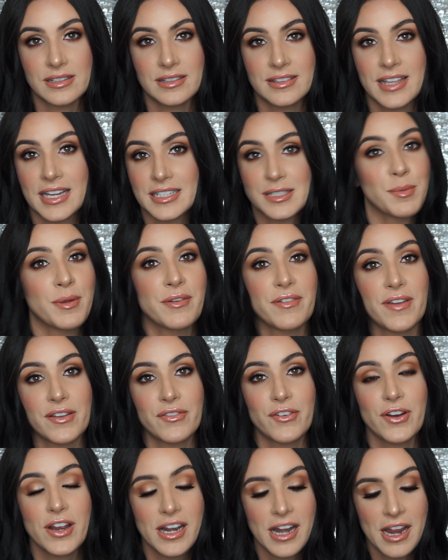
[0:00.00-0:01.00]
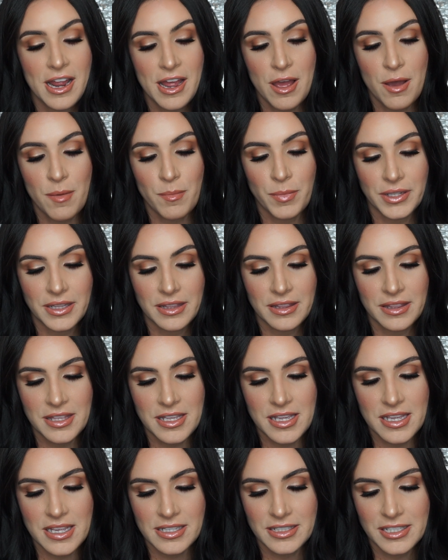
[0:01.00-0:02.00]
that's my favorite. But
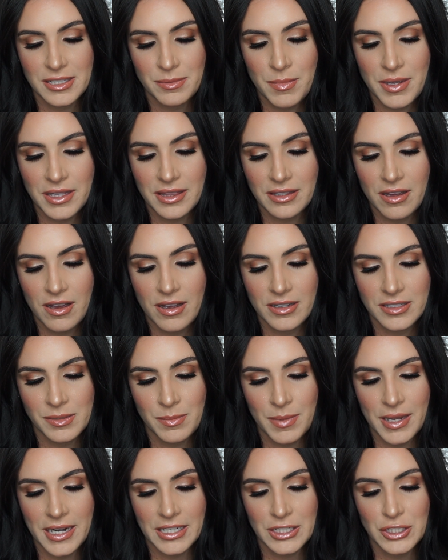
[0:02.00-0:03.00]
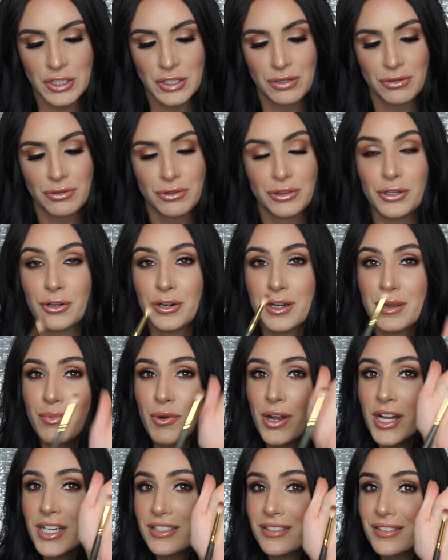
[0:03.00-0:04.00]
the Smith Cosmetics 230
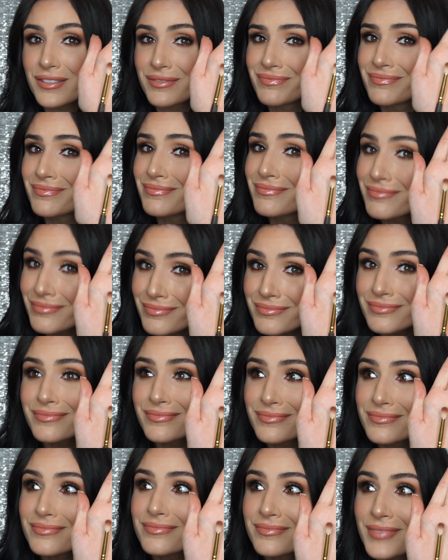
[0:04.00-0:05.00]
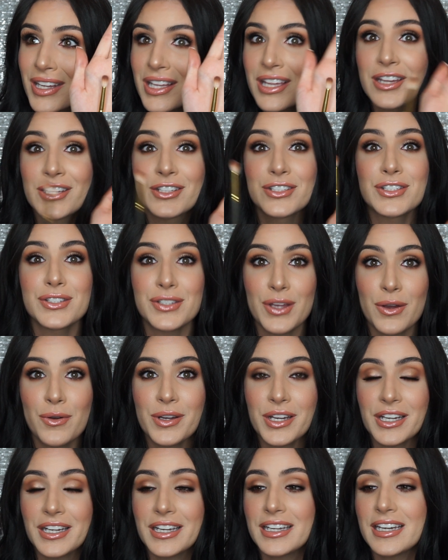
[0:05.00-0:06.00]
brush, so
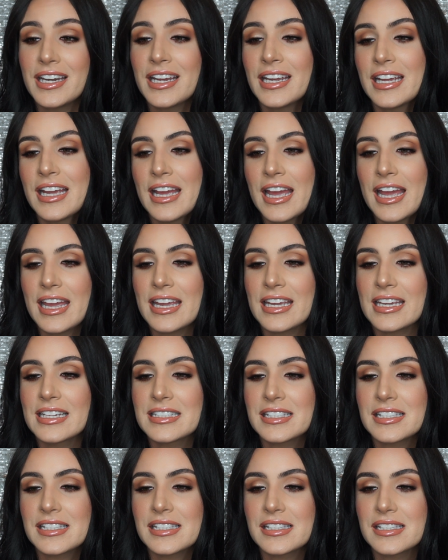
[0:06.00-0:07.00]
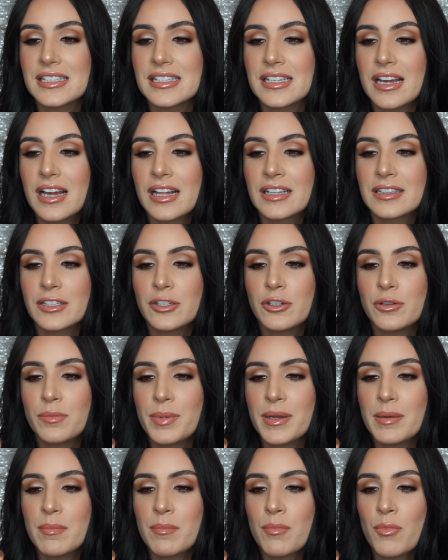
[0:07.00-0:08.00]
good. It's a little
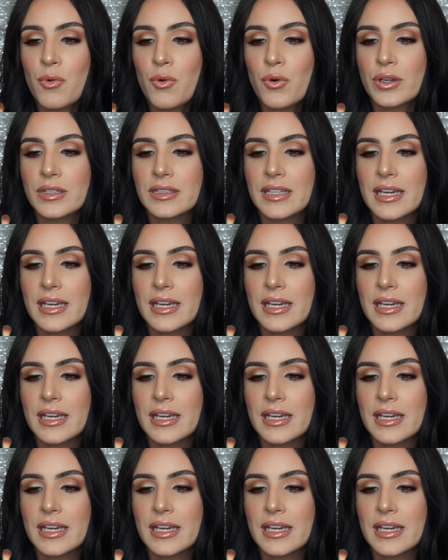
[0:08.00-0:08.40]
bit more